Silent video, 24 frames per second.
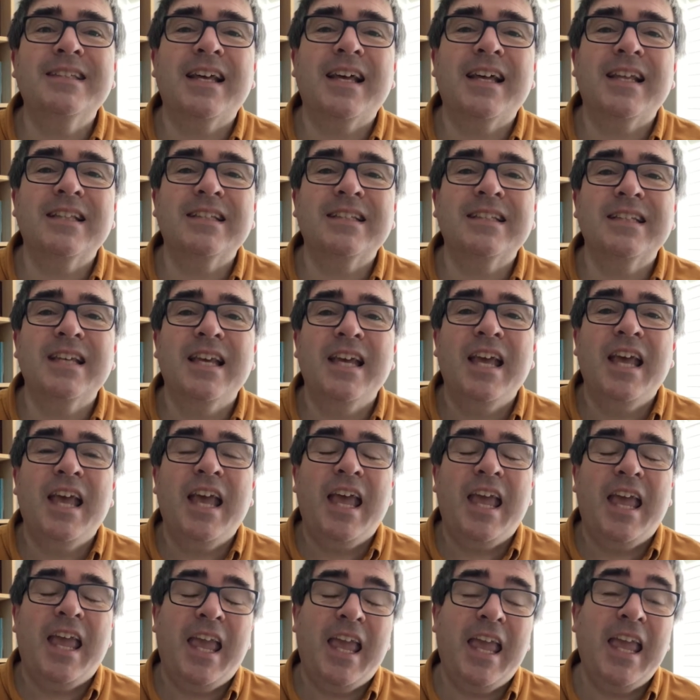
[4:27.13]
that
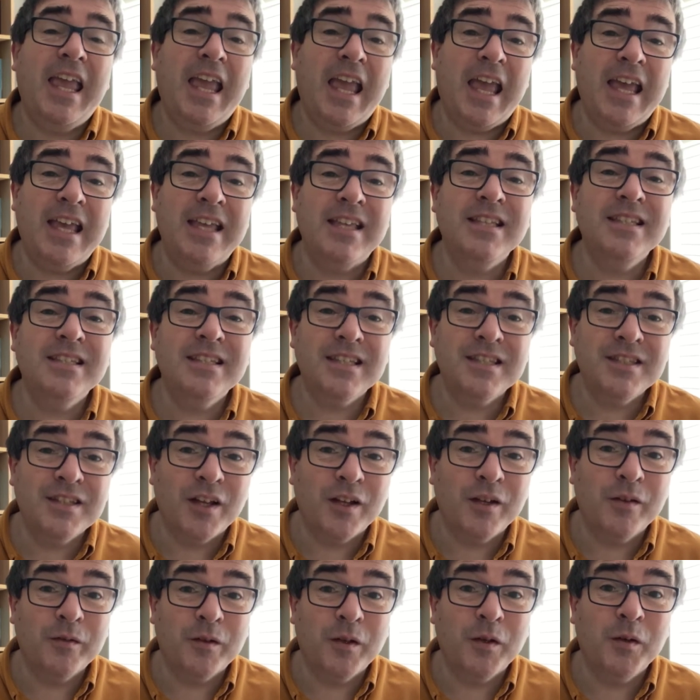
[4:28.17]
he is the
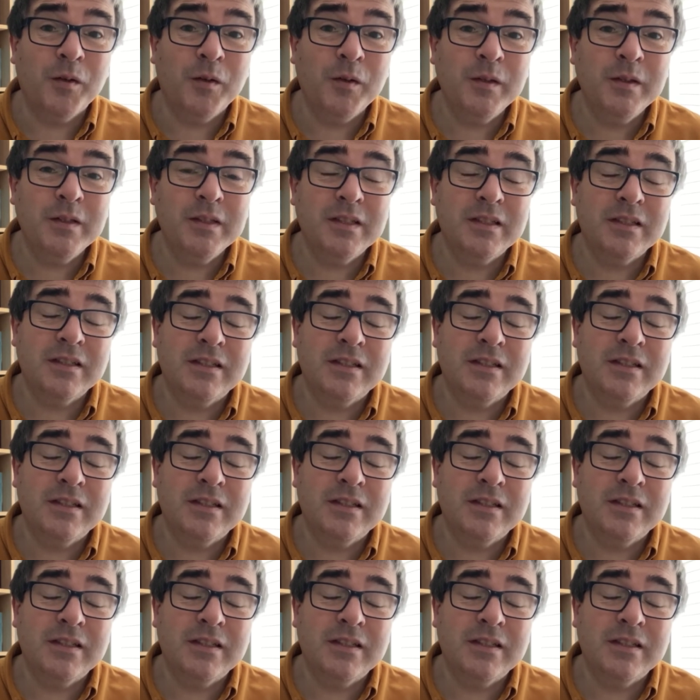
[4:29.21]
Son of God,